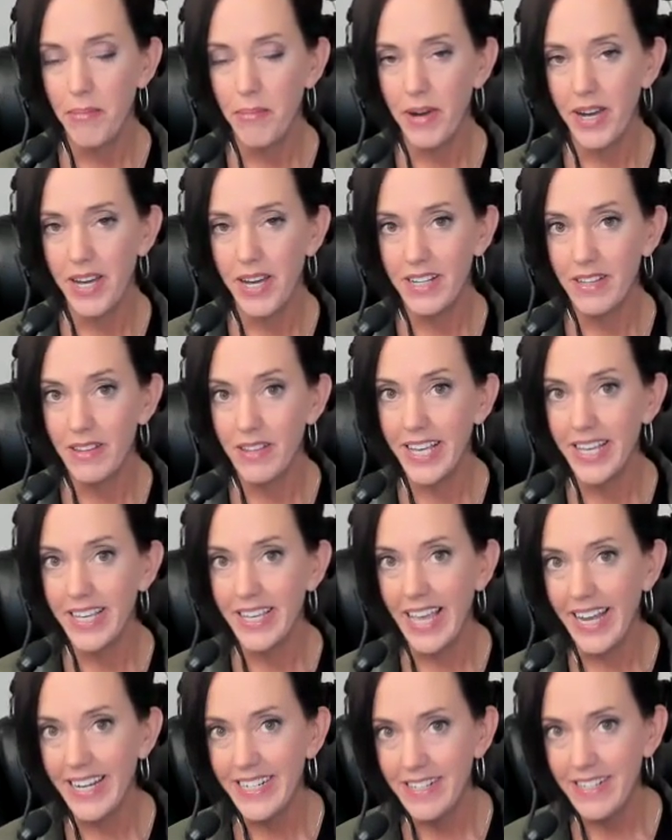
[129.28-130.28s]
But
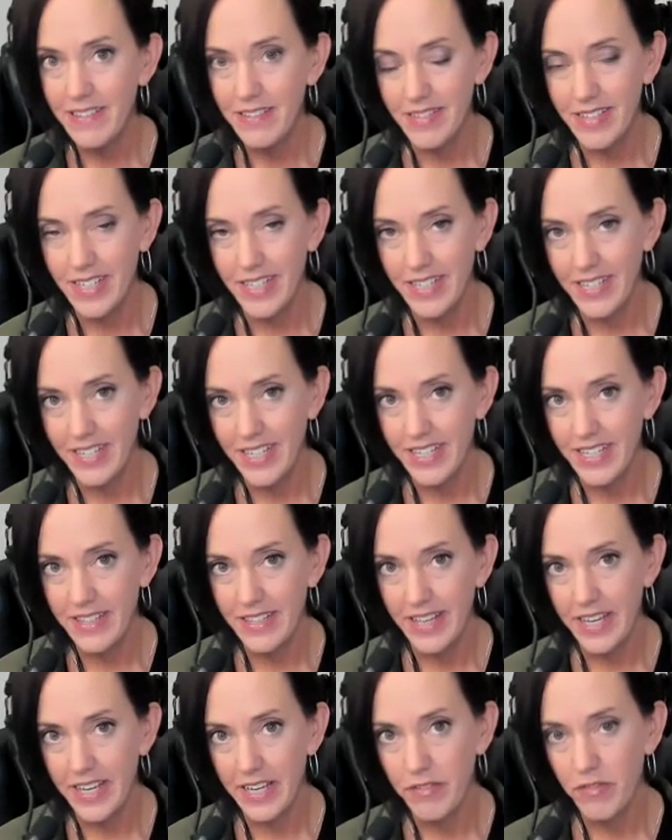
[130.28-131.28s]
like anything
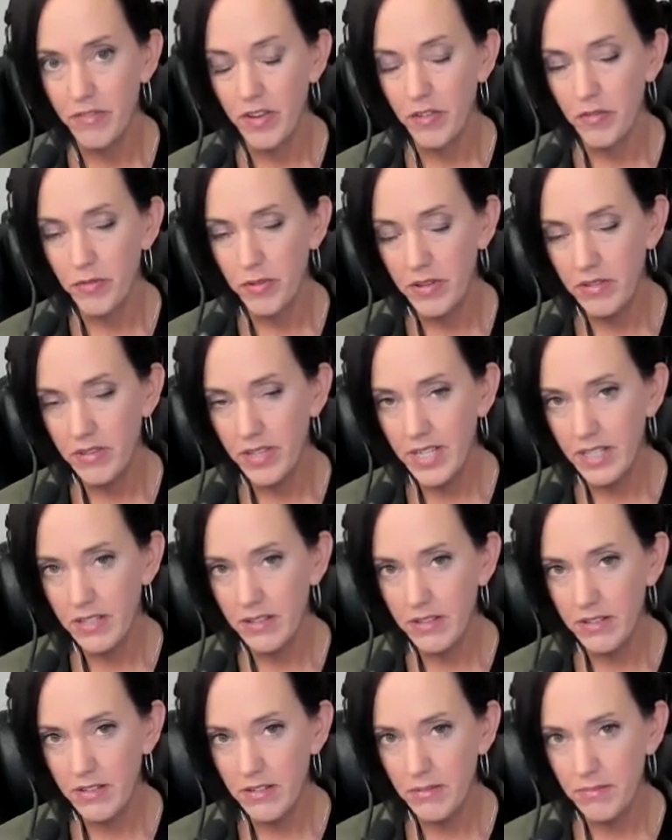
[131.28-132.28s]
in life, if we think a
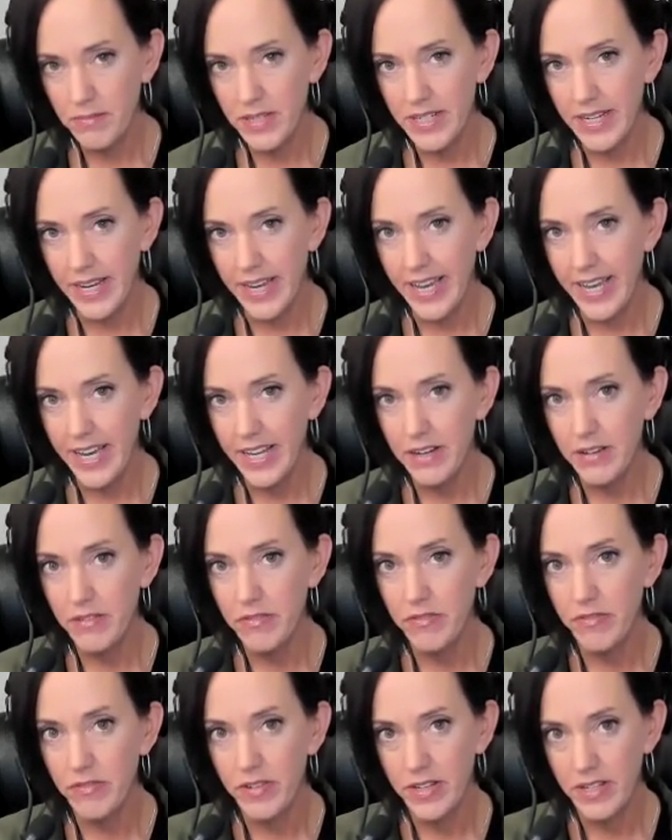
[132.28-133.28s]
little bit ahead
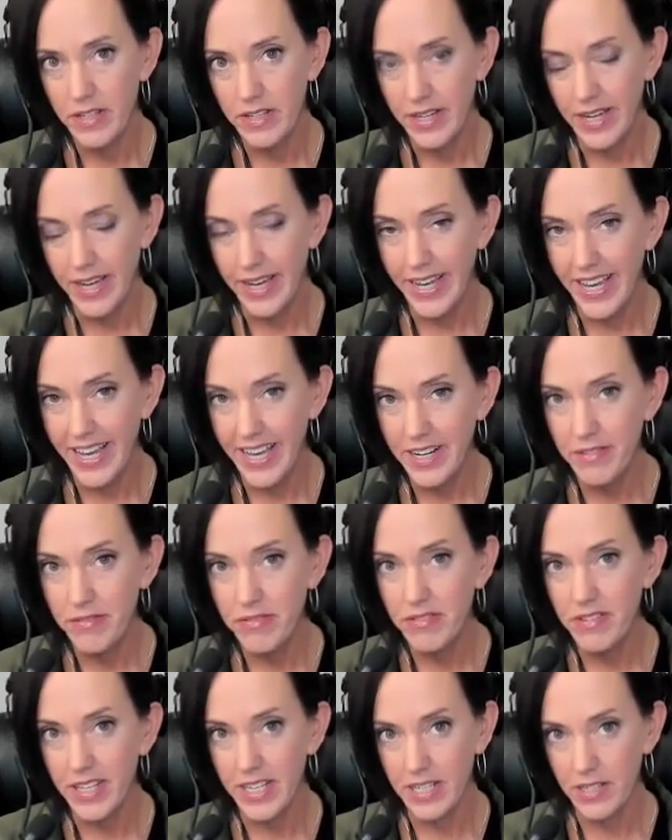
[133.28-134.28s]

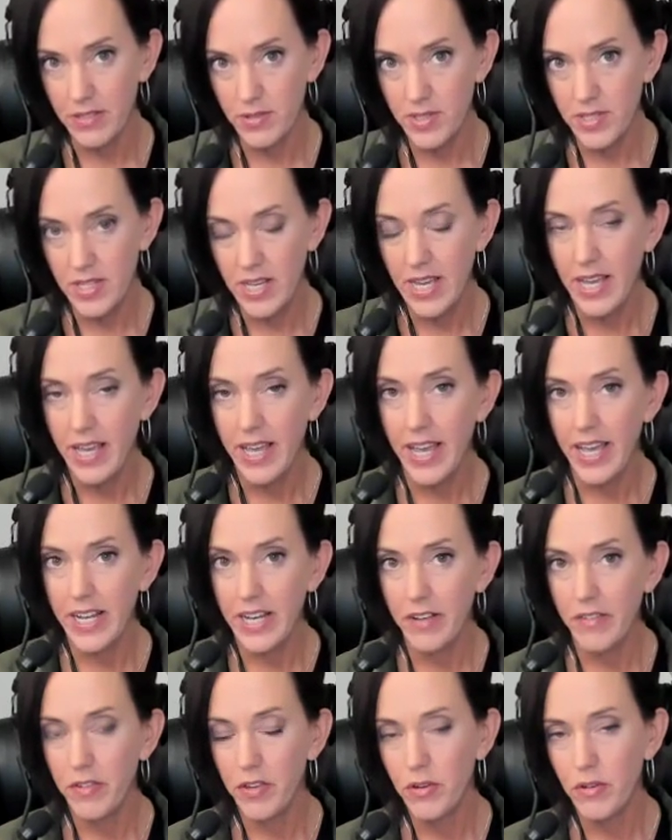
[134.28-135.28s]
of things,
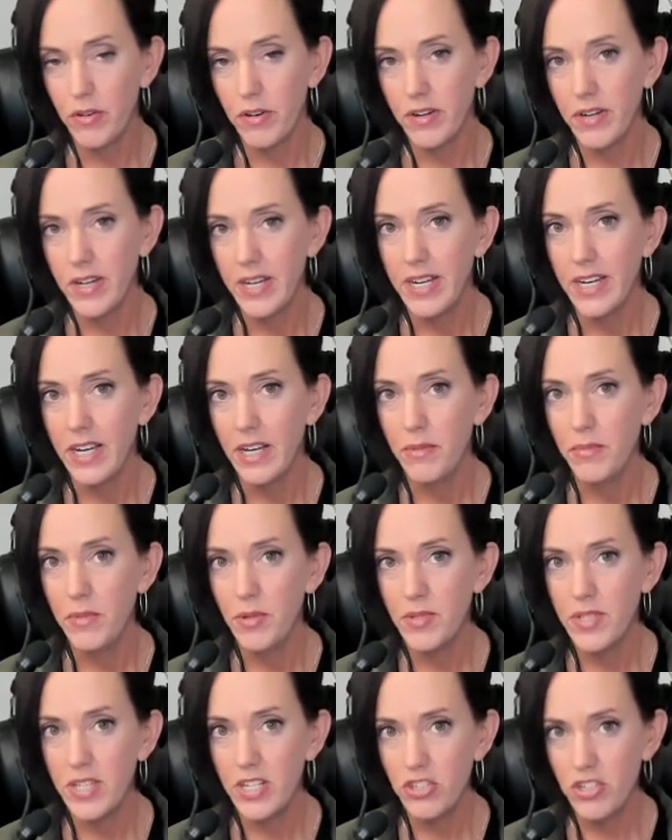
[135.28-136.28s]
and if you're a
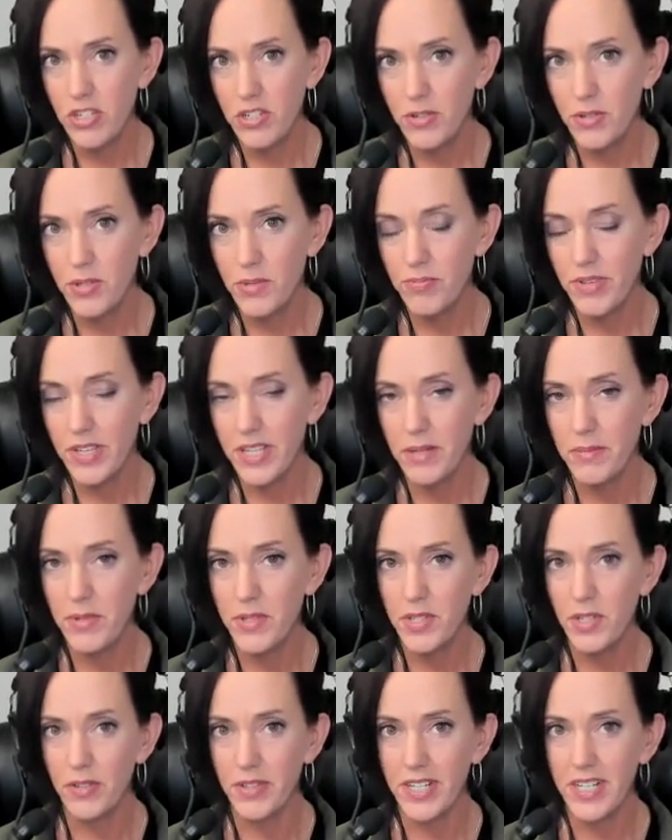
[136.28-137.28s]
musician who's played a
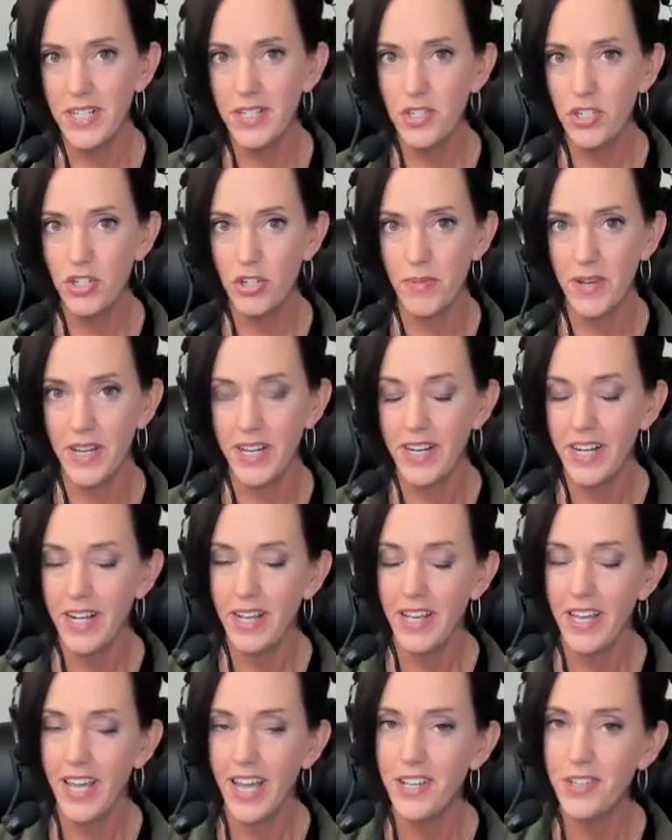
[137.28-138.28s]
musical instrument,
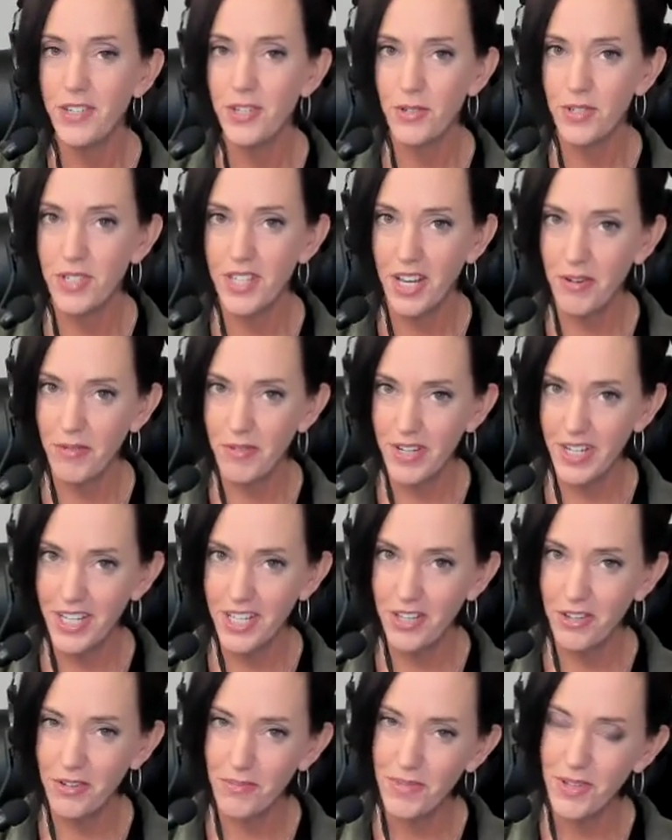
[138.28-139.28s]
as you're sight
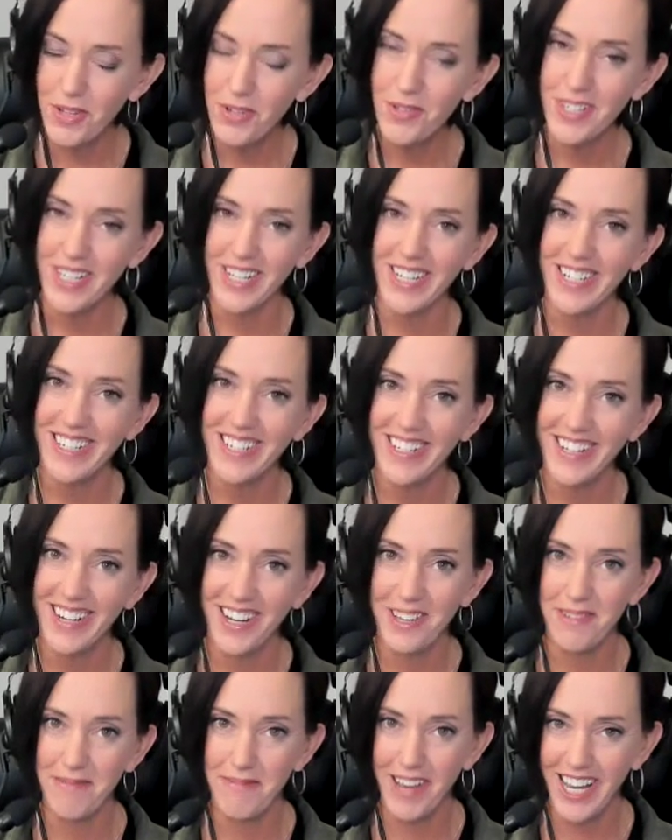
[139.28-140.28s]
reading your music
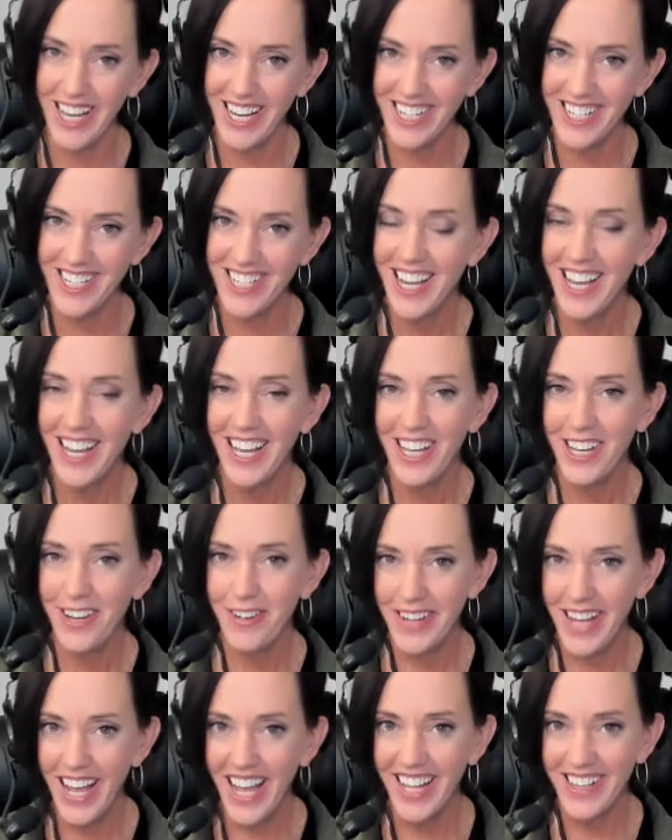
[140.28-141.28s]
on the page,
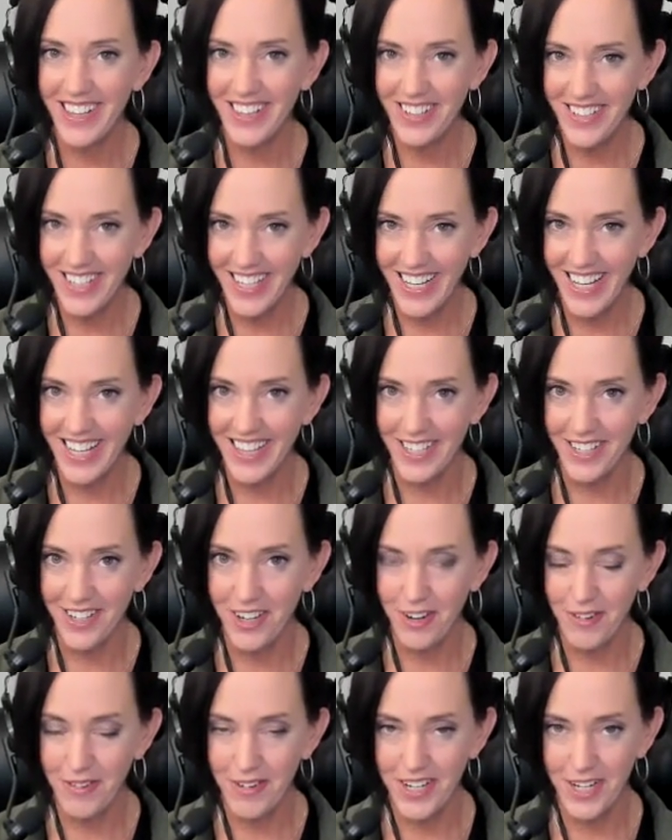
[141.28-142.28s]
you're not looking at the
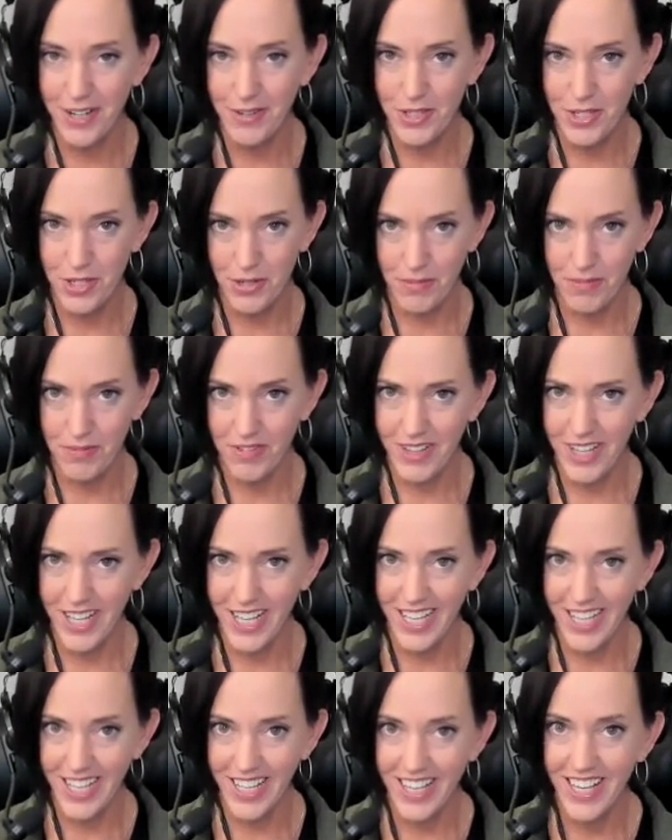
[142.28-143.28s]
current notes you're
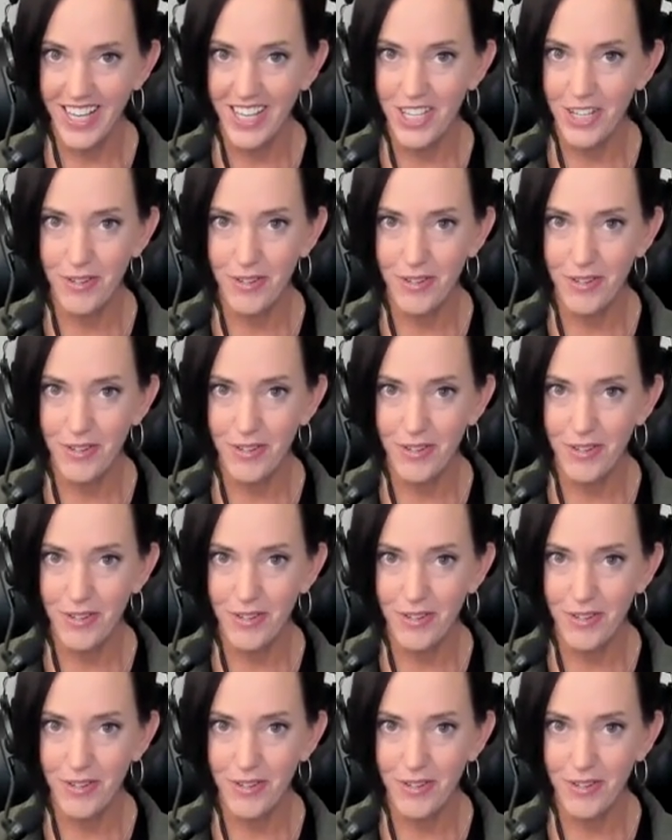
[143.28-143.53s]
playing.